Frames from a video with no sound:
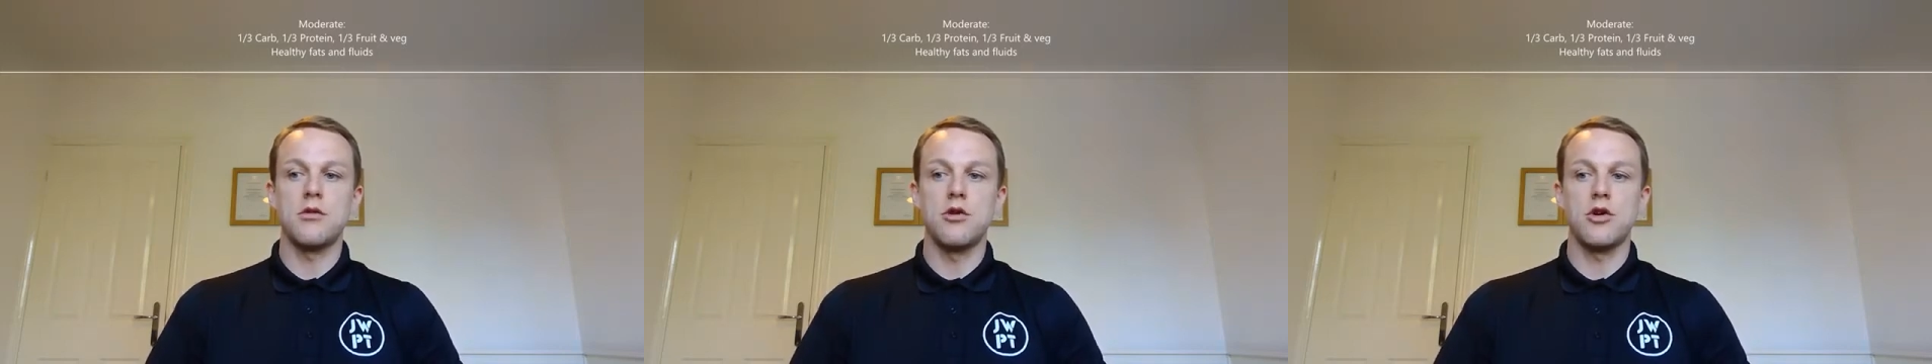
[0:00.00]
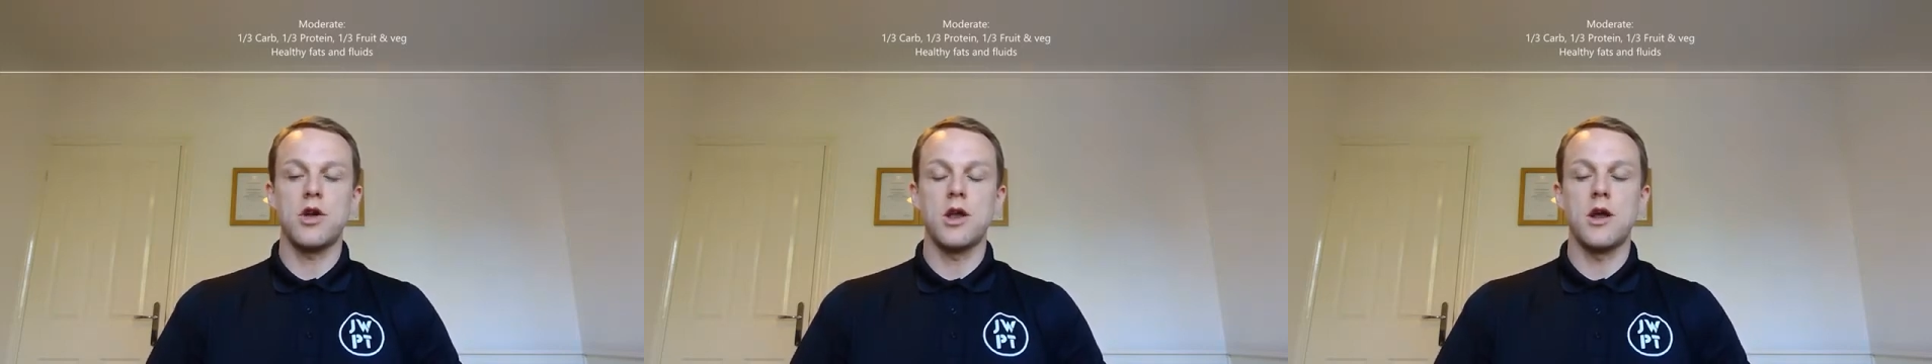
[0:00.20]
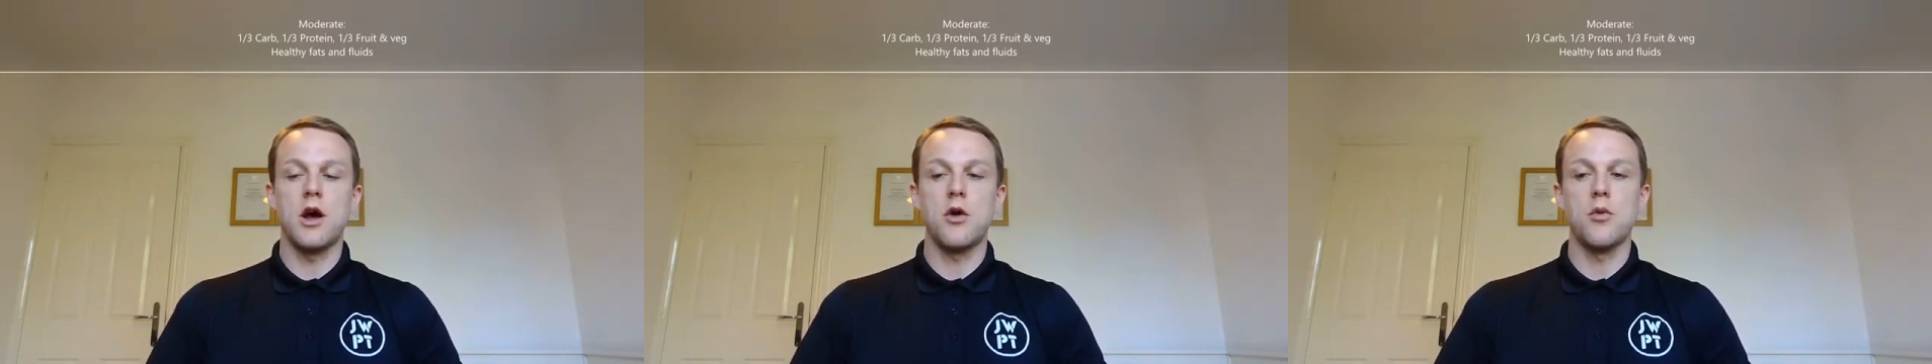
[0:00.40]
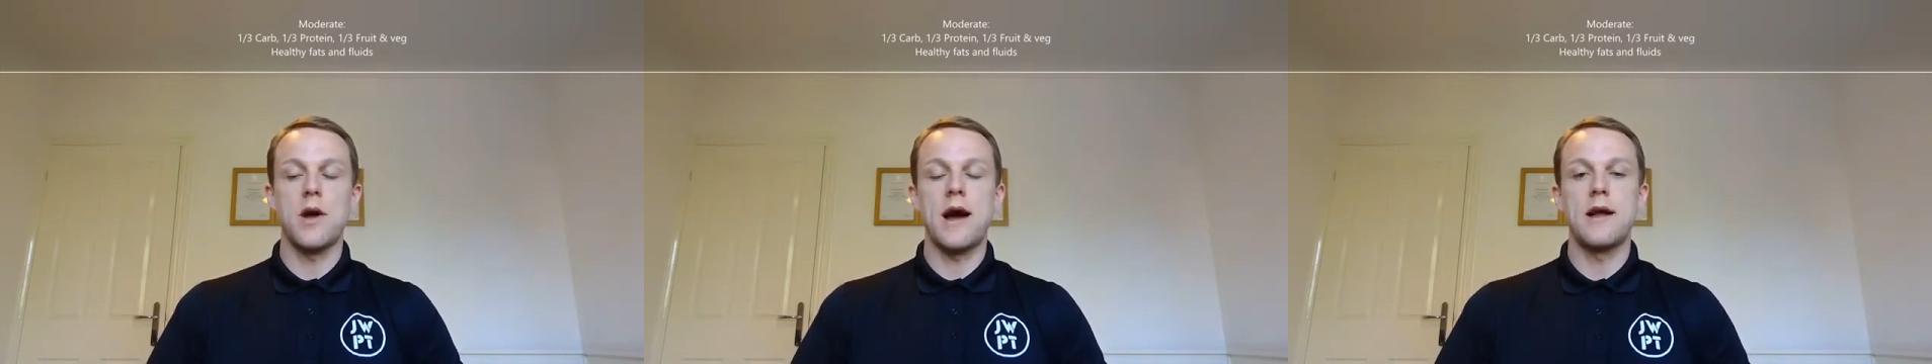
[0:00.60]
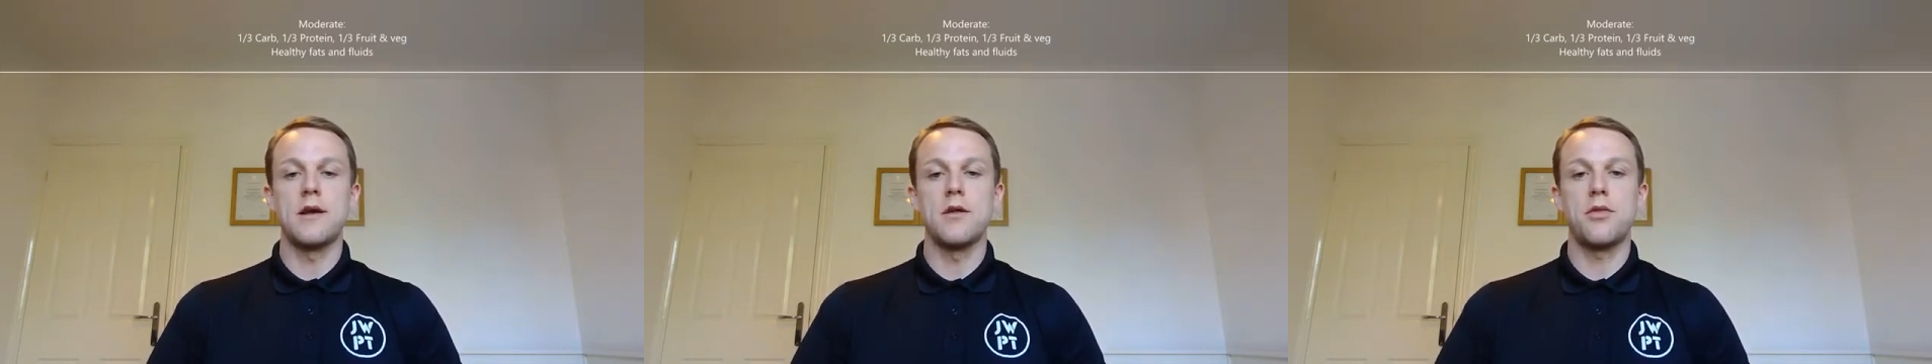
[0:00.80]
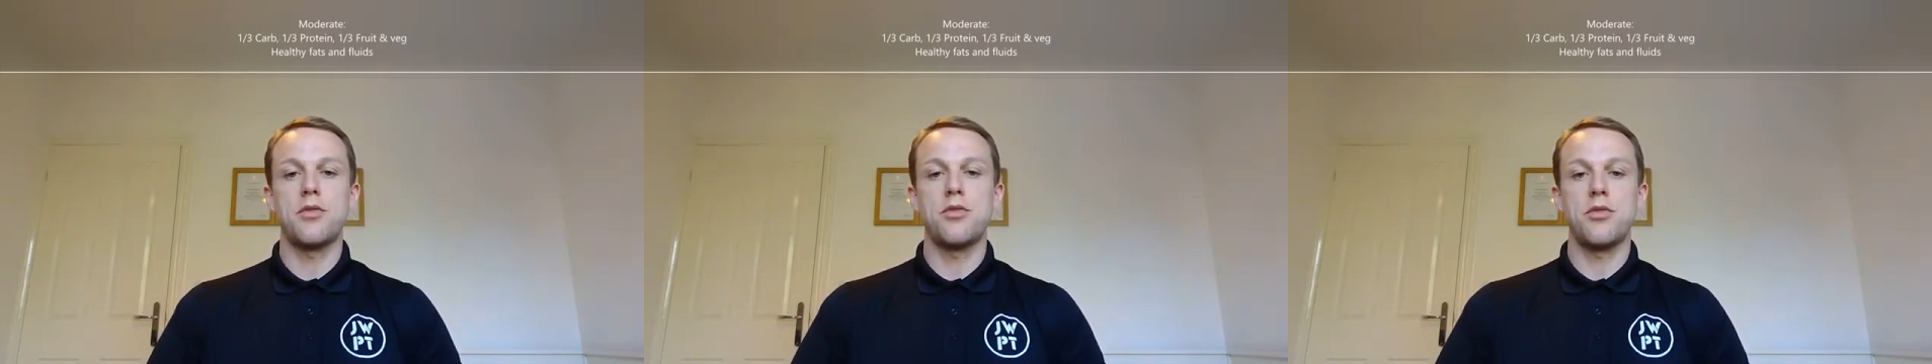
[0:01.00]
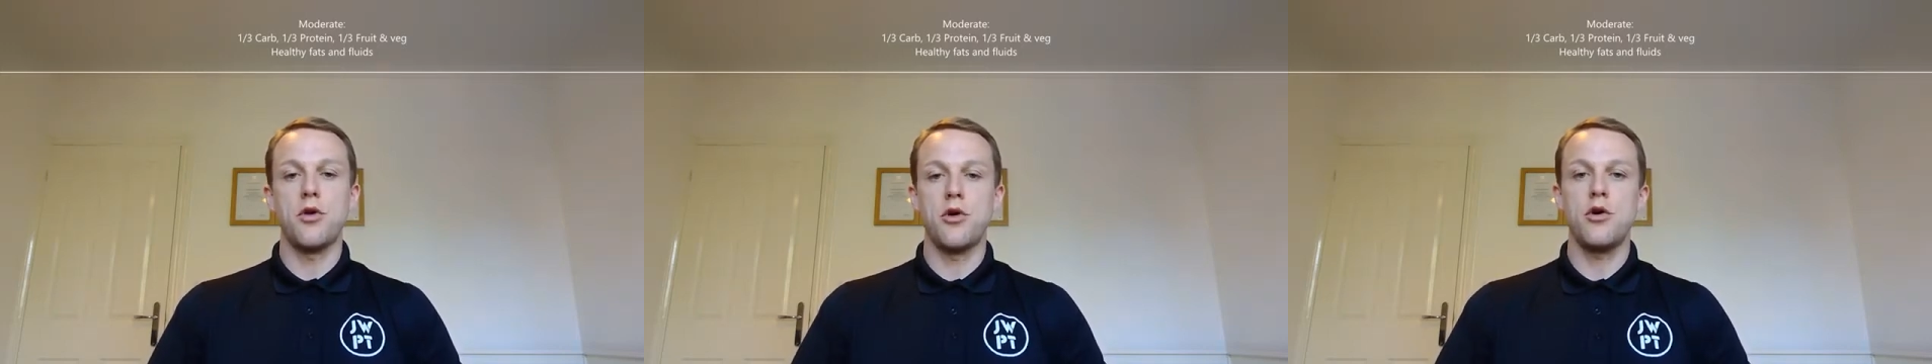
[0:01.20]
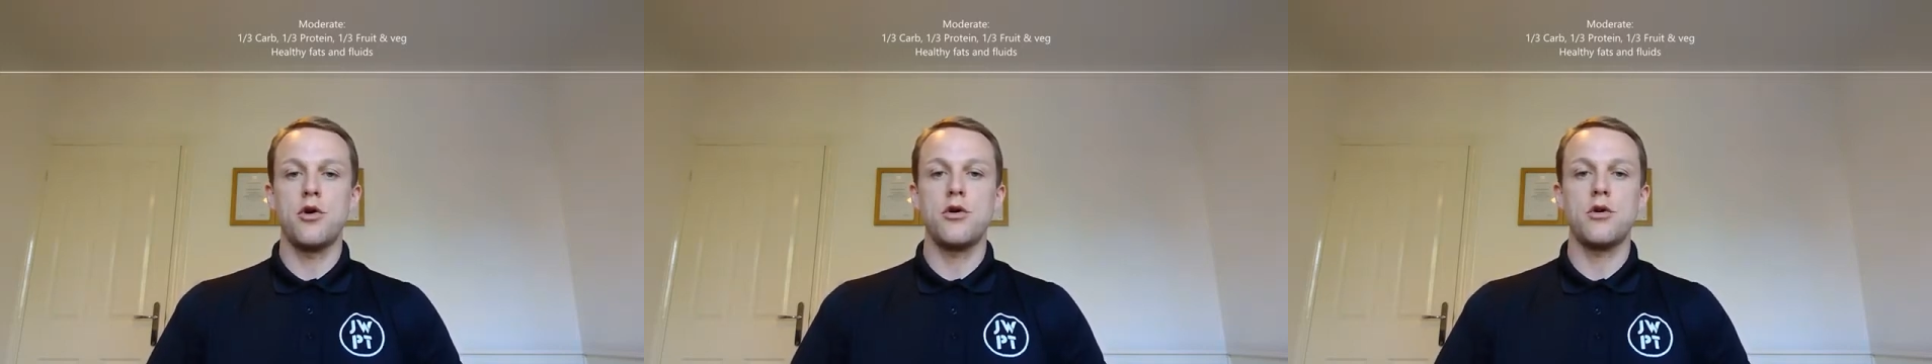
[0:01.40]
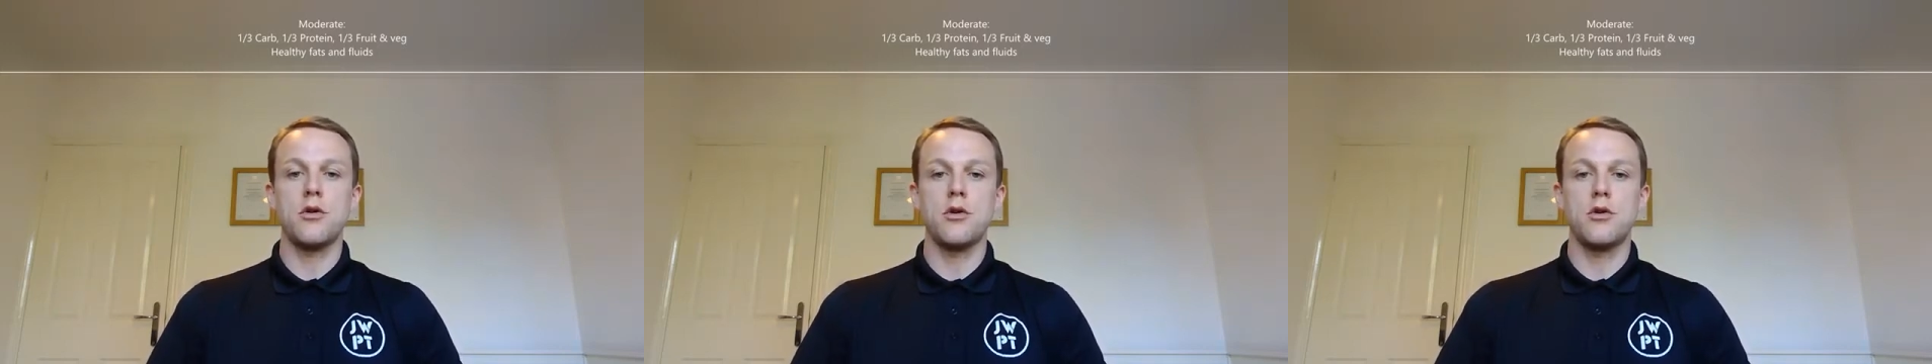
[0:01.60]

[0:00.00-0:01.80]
looking at around a third